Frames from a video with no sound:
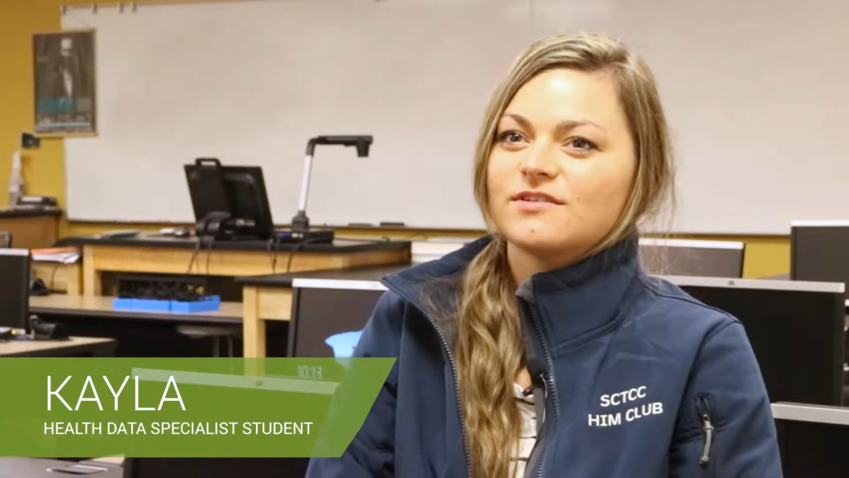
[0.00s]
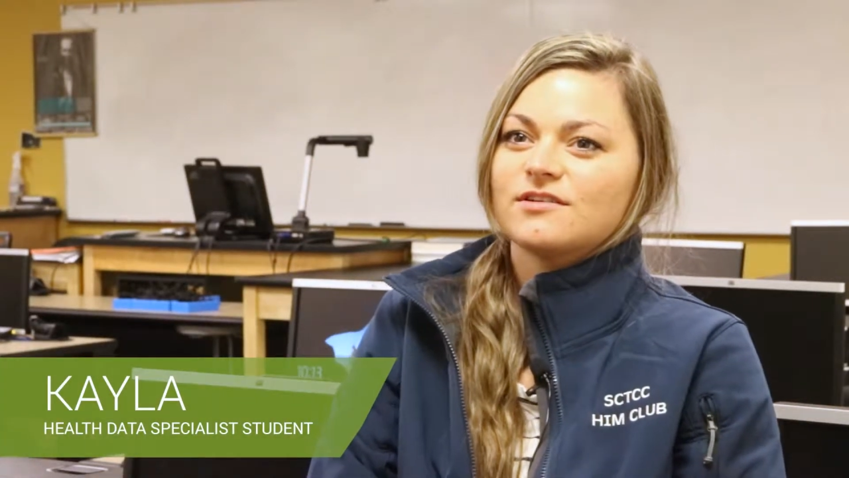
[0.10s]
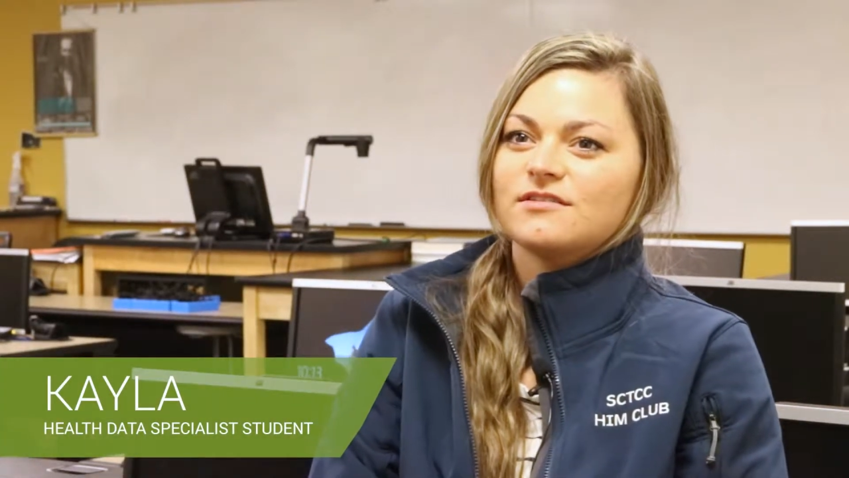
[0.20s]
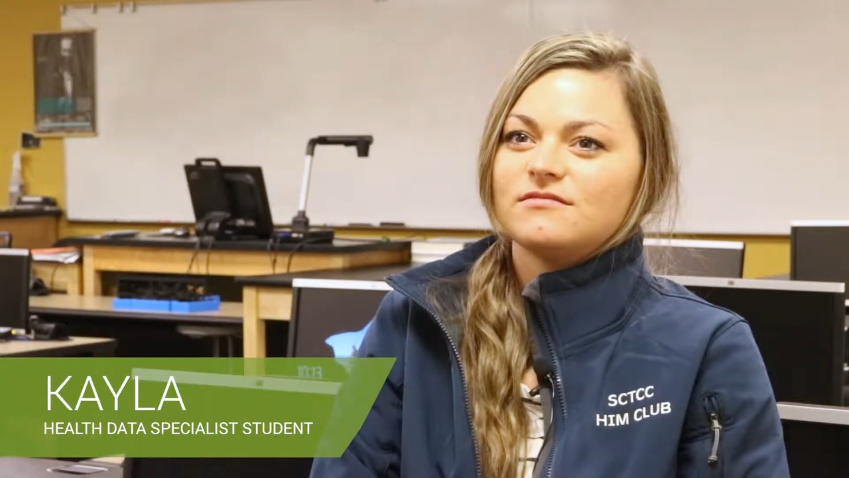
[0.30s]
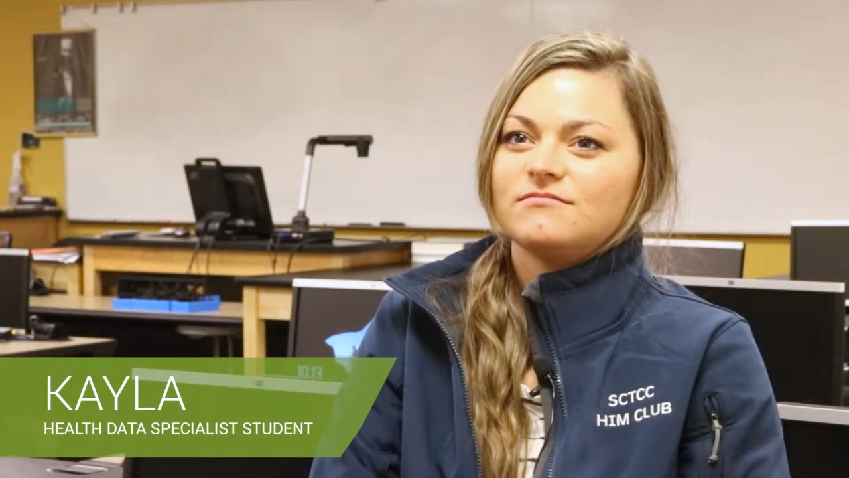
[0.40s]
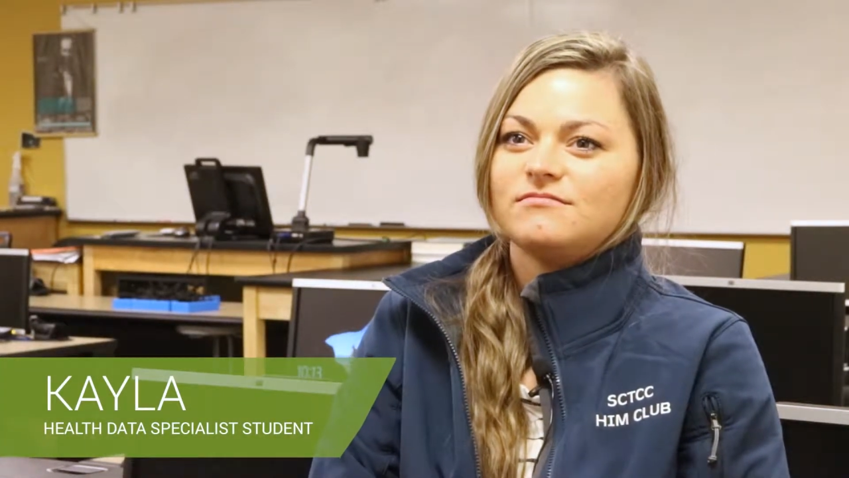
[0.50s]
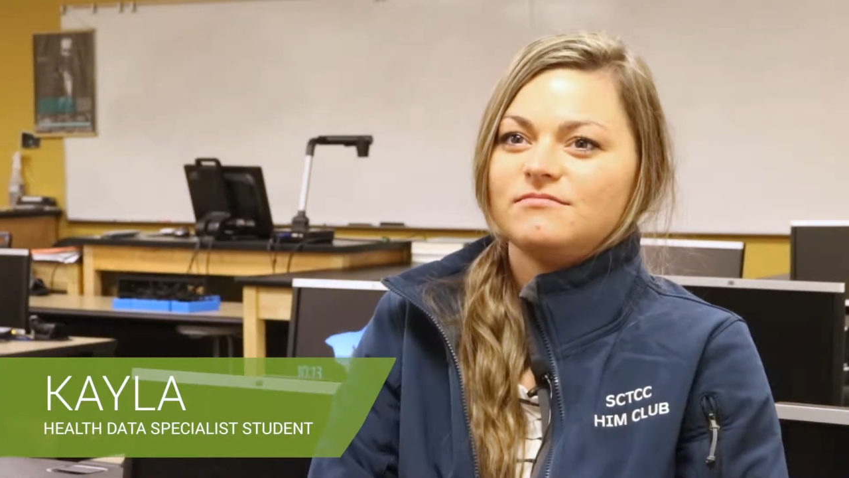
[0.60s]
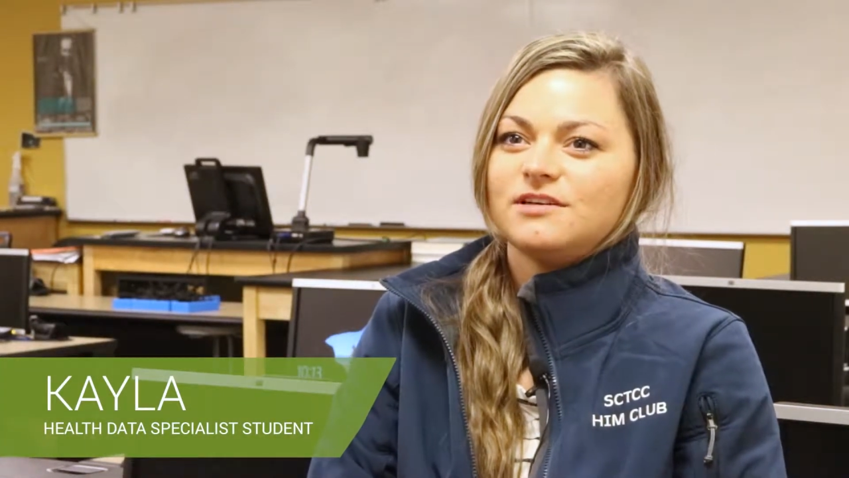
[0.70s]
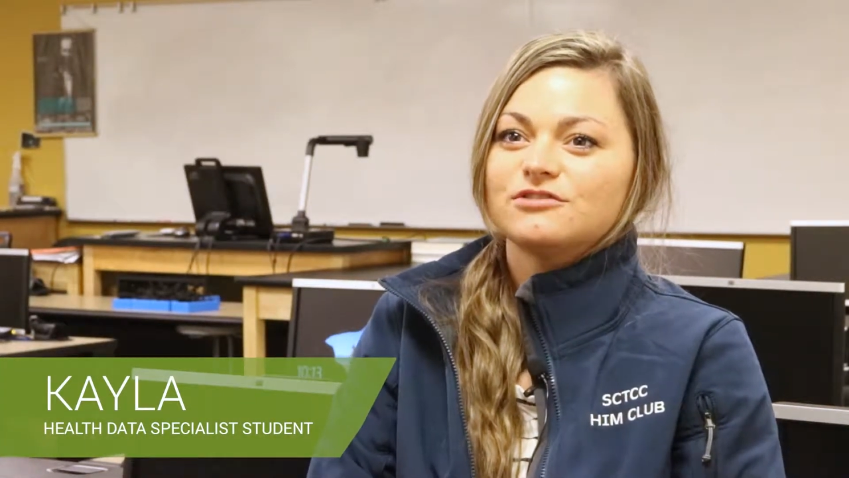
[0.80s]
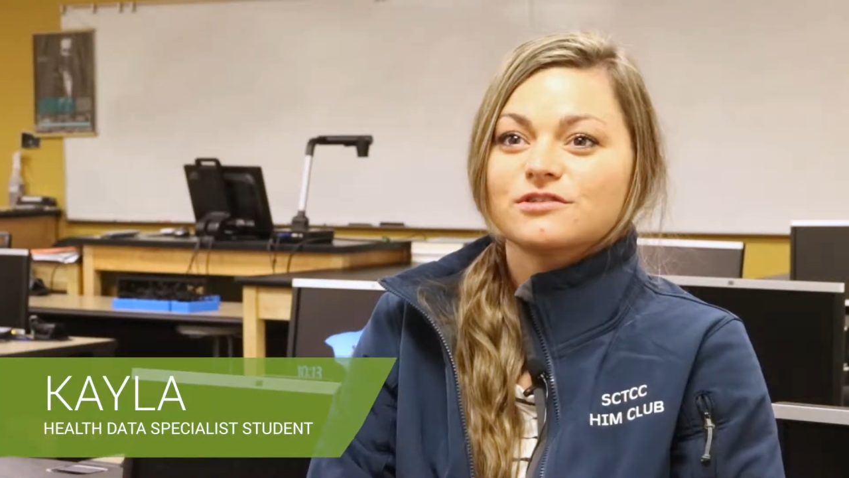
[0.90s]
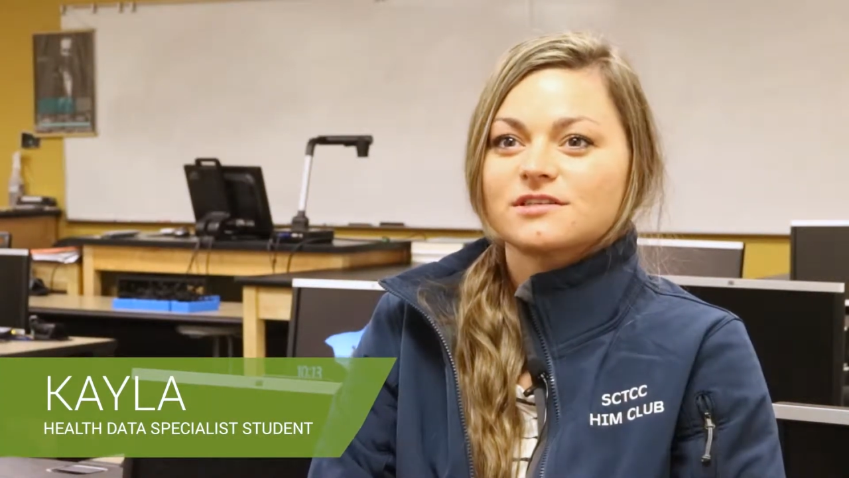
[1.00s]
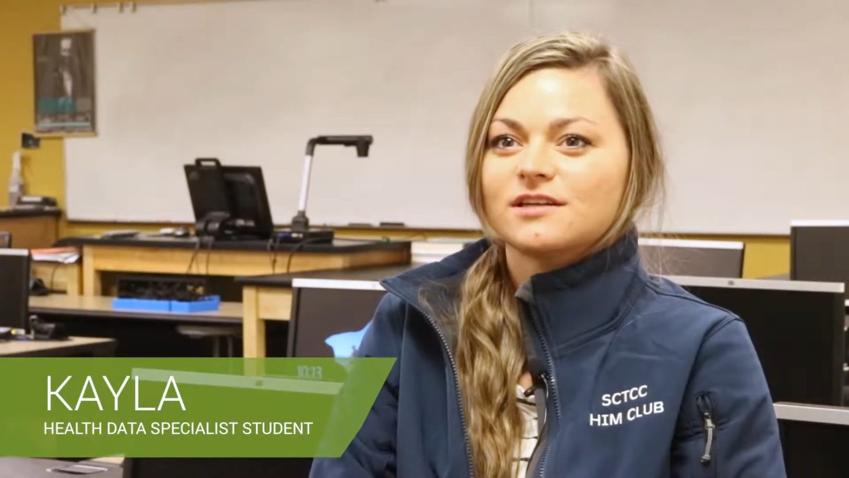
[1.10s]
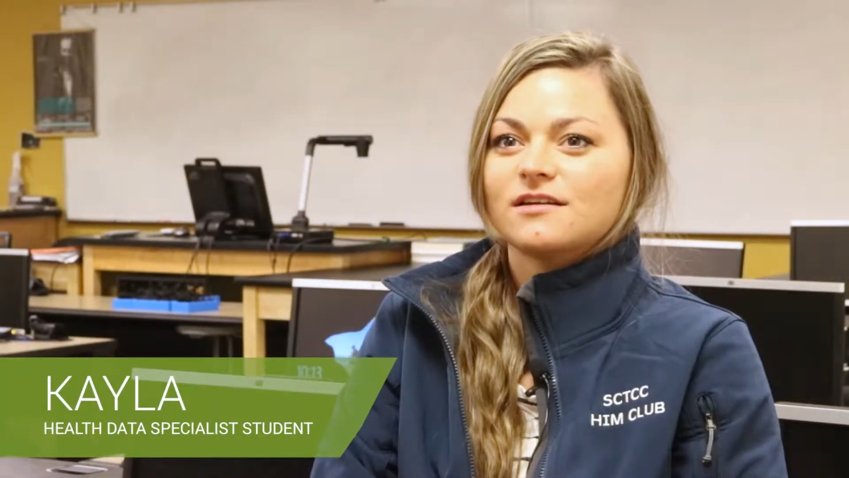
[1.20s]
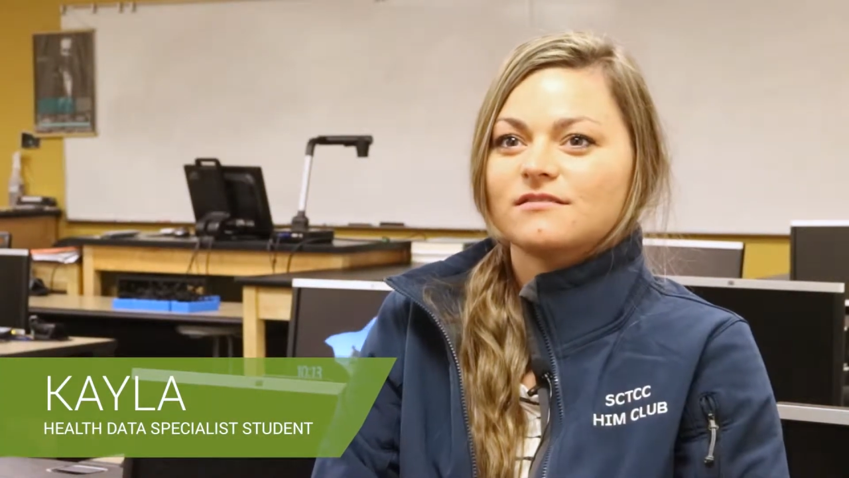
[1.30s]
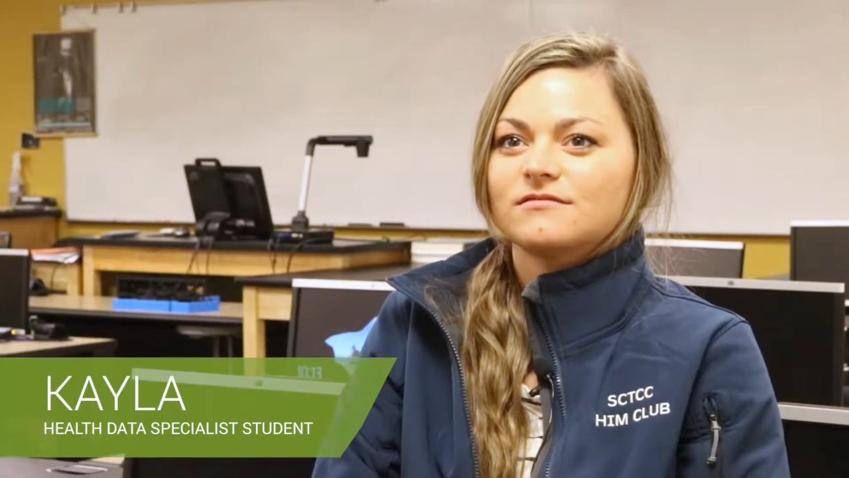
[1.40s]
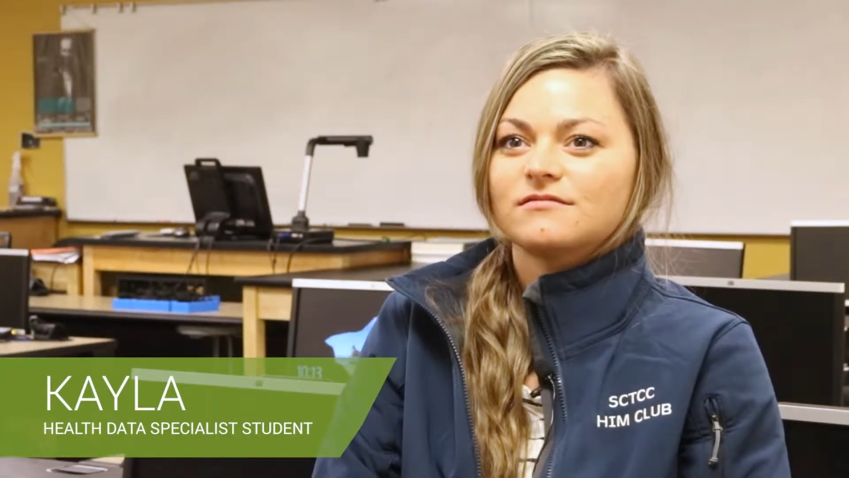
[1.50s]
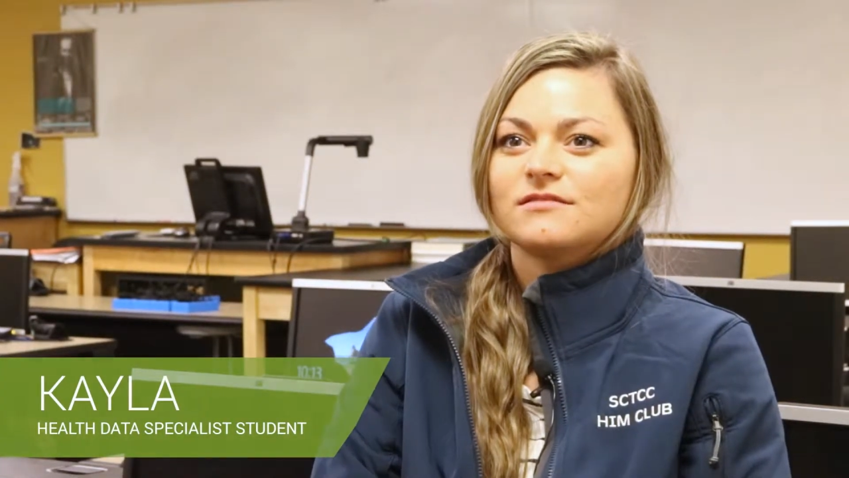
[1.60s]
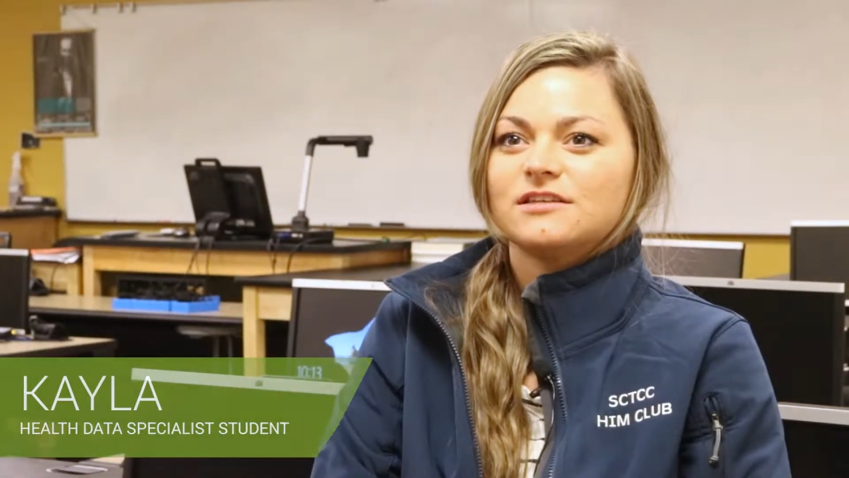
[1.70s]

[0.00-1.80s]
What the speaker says: very interesting,